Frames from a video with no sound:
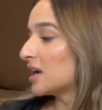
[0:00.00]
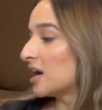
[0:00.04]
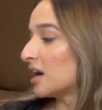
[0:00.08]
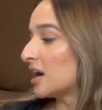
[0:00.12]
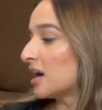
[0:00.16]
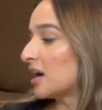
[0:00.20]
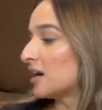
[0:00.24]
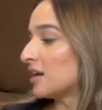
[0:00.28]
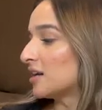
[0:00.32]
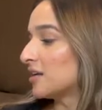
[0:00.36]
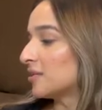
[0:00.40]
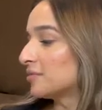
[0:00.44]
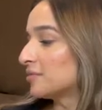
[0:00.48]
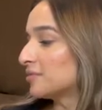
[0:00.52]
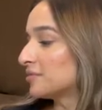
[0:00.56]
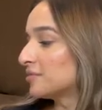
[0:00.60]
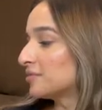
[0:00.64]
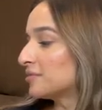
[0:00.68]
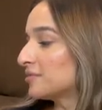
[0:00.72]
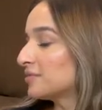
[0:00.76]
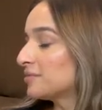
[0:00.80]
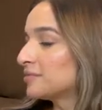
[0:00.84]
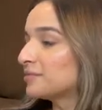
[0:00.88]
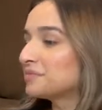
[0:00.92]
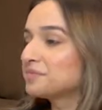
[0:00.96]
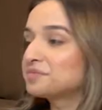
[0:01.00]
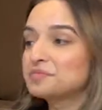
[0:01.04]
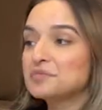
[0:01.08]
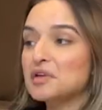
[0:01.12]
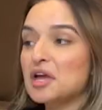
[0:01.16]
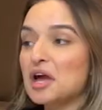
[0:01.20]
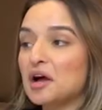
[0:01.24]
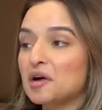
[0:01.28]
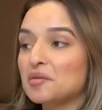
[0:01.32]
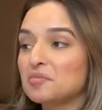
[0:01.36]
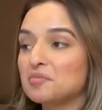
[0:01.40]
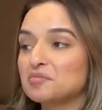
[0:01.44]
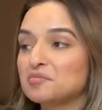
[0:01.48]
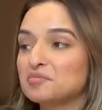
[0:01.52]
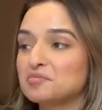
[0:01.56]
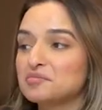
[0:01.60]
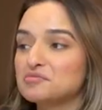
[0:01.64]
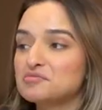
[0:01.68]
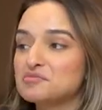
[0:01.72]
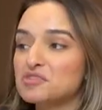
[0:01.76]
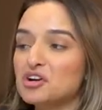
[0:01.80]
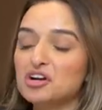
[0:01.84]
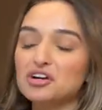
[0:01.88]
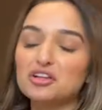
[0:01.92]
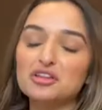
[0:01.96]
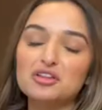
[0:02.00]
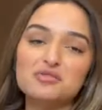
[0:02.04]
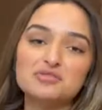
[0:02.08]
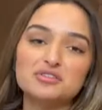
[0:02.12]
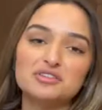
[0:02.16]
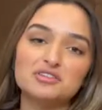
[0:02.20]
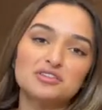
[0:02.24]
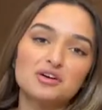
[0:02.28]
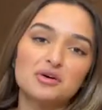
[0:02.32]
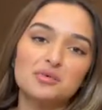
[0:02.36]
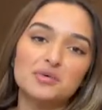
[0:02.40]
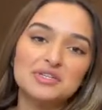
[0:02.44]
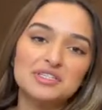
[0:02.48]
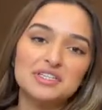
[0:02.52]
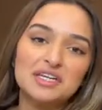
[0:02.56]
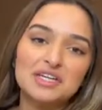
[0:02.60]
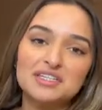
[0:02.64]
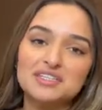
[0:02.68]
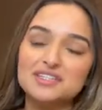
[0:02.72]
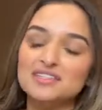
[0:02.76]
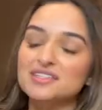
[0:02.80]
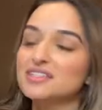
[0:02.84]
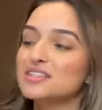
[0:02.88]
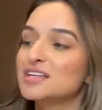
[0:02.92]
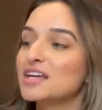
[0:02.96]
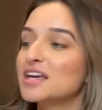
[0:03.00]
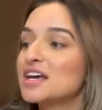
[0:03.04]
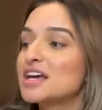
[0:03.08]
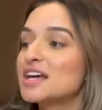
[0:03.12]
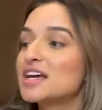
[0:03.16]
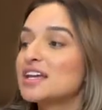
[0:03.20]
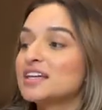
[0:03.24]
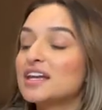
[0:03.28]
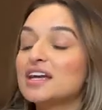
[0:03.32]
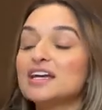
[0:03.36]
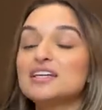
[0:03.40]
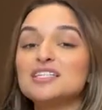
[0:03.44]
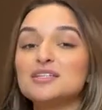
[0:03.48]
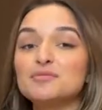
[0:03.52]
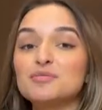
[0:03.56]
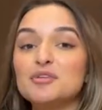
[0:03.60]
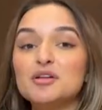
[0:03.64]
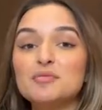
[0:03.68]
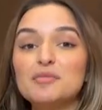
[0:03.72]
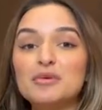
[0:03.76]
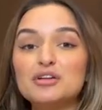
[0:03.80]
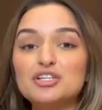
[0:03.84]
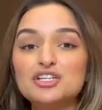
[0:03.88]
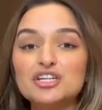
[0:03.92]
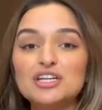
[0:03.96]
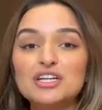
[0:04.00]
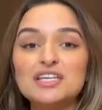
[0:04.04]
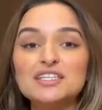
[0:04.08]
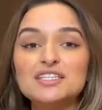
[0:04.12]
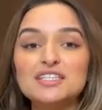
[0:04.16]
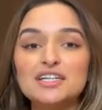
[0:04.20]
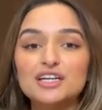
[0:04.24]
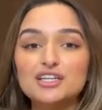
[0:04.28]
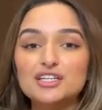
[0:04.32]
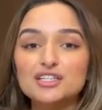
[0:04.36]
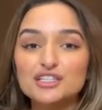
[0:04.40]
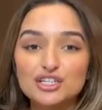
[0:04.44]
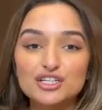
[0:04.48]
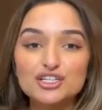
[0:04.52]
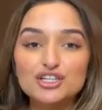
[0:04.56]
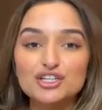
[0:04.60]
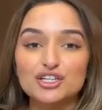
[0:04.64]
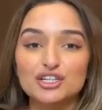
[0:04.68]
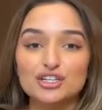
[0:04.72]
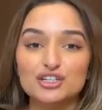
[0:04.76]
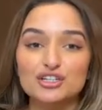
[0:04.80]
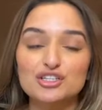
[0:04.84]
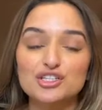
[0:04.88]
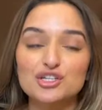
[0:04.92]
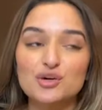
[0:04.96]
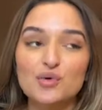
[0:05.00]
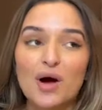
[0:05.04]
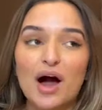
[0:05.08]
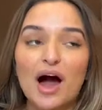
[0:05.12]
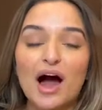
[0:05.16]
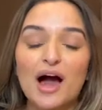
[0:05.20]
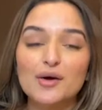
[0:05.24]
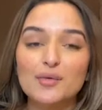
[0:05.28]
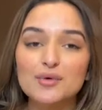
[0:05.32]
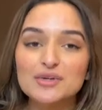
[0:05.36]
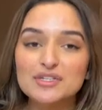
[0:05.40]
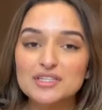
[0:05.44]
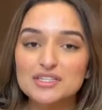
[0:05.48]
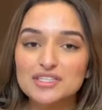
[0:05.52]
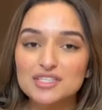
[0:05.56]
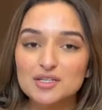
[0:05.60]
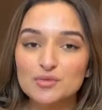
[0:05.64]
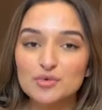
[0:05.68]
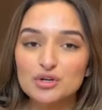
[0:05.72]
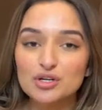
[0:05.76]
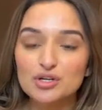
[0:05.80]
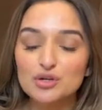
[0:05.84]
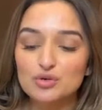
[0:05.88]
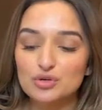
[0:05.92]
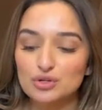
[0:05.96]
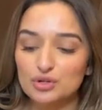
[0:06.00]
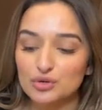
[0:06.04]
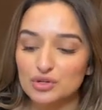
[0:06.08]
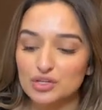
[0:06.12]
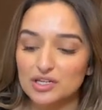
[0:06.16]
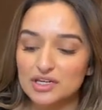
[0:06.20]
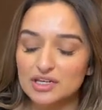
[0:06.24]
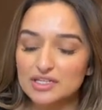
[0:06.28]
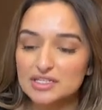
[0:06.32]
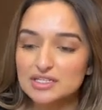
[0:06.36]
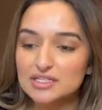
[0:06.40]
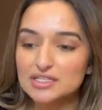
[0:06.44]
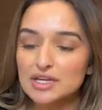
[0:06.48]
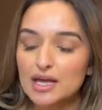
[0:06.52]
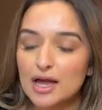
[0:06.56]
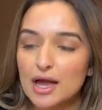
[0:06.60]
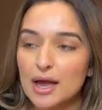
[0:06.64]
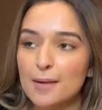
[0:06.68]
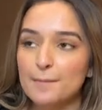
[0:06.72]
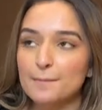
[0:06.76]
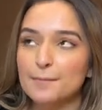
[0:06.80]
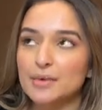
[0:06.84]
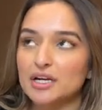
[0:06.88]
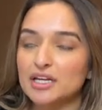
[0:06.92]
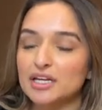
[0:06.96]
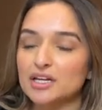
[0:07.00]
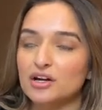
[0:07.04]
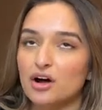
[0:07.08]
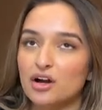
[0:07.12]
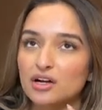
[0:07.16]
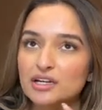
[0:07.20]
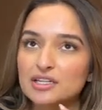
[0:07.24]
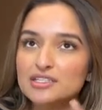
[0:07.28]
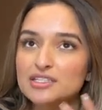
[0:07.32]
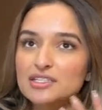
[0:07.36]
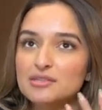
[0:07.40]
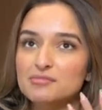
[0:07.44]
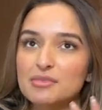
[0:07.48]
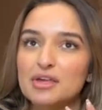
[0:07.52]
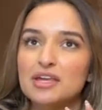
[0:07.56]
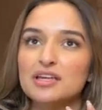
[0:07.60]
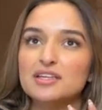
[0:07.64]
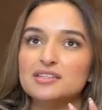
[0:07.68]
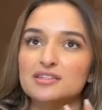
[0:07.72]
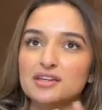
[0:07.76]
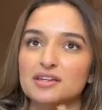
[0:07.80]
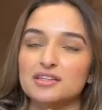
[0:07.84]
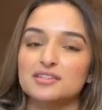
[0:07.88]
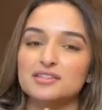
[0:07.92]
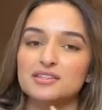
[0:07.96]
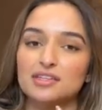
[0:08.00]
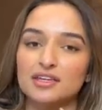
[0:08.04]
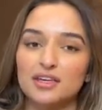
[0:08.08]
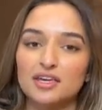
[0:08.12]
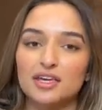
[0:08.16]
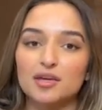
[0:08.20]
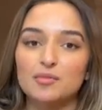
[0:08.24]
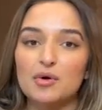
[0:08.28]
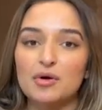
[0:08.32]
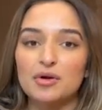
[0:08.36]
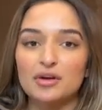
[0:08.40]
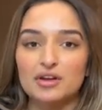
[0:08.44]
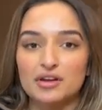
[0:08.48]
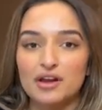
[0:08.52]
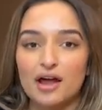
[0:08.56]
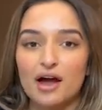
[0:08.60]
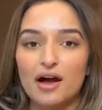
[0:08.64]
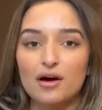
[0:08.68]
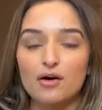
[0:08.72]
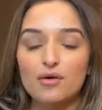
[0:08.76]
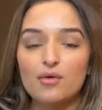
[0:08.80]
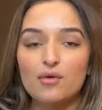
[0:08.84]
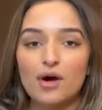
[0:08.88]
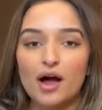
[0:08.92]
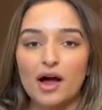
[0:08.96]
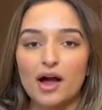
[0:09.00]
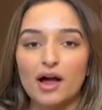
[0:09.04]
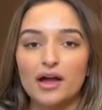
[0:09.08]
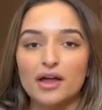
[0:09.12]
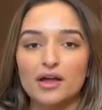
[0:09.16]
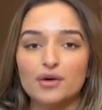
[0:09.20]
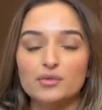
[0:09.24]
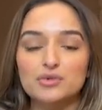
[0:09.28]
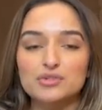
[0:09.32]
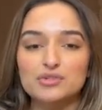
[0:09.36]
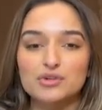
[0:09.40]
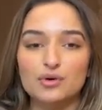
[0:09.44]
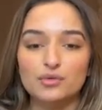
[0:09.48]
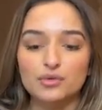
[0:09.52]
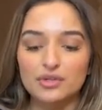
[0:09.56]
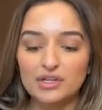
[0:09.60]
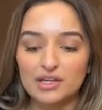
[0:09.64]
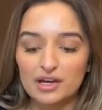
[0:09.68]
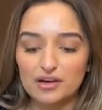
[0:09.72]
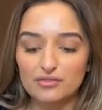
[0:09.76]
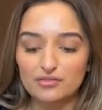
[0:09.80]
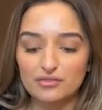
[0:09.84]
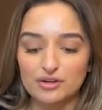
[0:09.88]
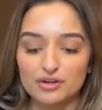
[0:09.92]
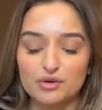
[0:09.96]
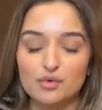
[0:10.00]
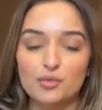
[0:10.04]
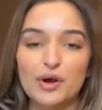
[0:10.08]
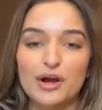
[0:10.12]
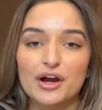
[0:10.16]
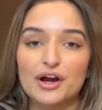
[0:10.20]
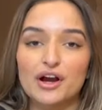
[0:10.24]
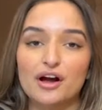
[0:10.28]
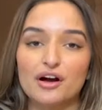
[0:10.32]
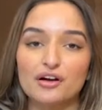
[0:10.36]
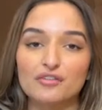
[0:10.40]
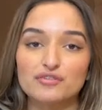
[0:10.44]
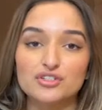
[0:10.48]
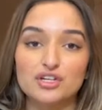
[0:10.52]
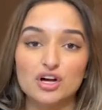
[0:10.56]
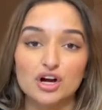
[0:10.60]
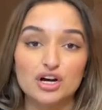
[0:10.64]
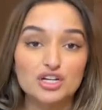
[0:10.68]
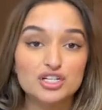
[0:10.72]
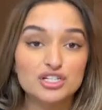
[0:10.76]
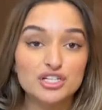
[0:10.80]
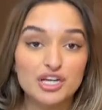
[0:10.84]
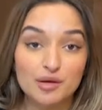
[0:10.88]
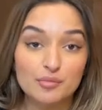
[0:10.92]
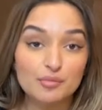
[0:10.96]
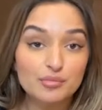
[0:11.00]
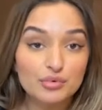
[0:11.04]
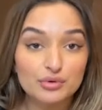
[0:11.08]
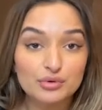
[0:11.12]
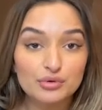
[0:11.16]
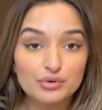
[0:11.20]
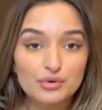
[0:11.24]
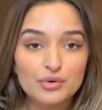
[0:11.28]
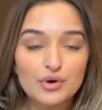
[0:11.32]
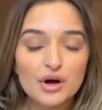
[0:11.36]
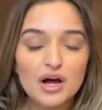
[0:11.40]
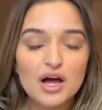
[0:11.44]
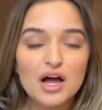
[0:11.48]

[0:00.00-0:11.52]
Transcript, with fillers: Um, yeah, dog clothes is always nice. Next thing I'm gonna mention is conditioner. So I wasn't someone who knew this, but it honestly makes sense thinking about it now. I was only ever aware of dog shampoo